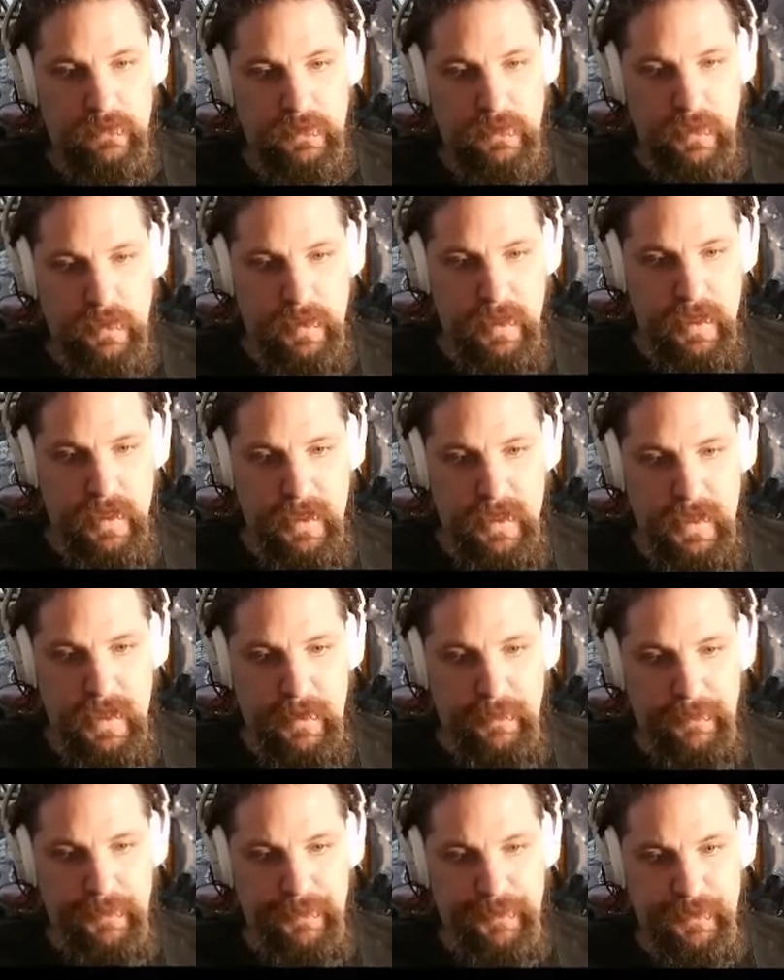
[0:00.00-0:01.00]
Yeah,
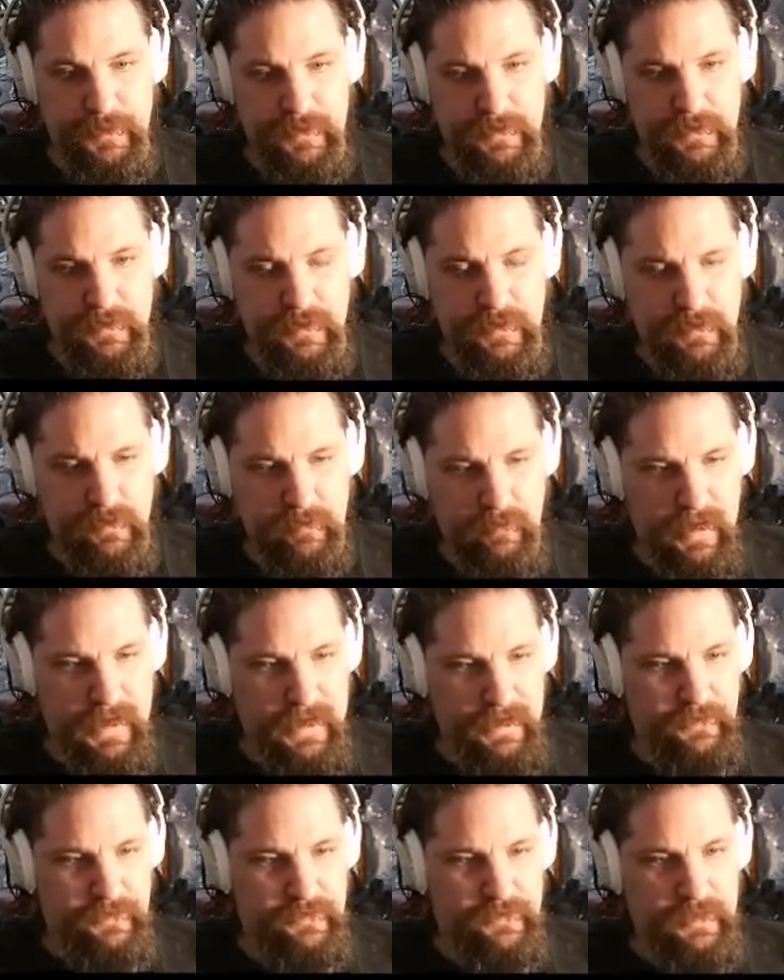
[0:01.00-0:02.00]
Rat
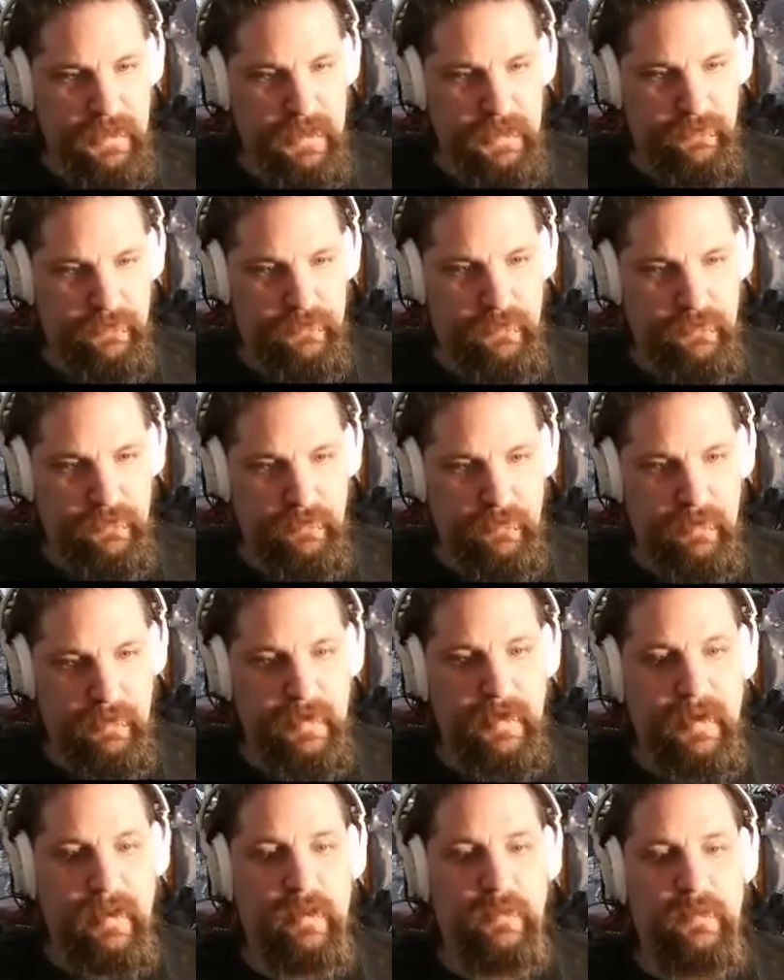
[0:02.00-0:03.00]
is dead as a
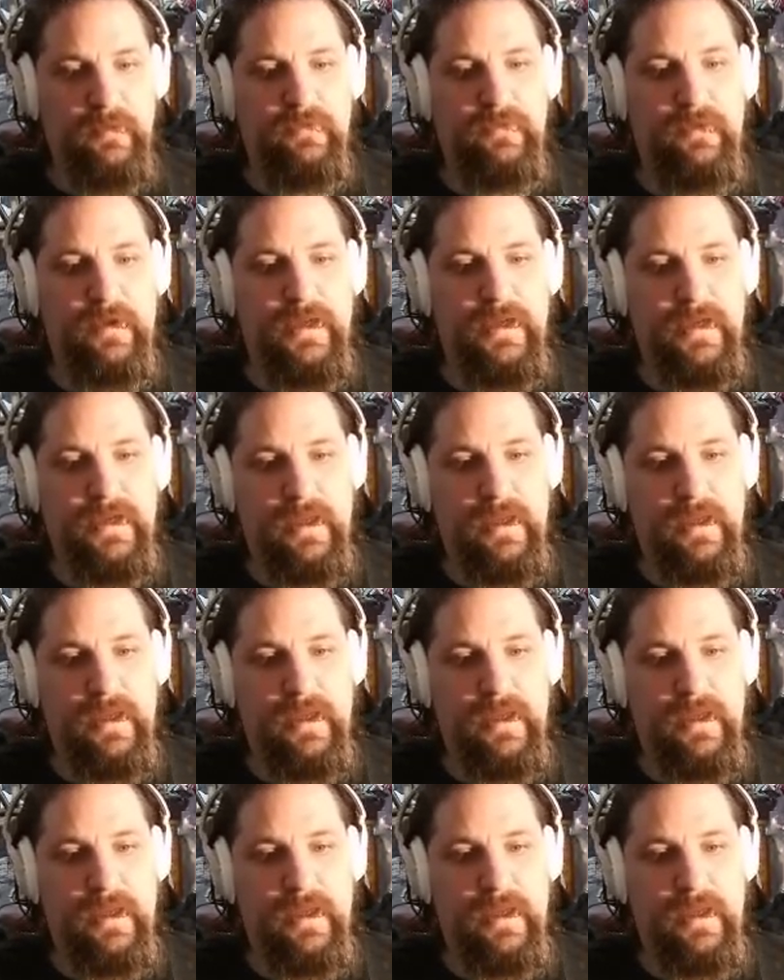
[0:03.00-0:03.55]
doornail, I'm afraid.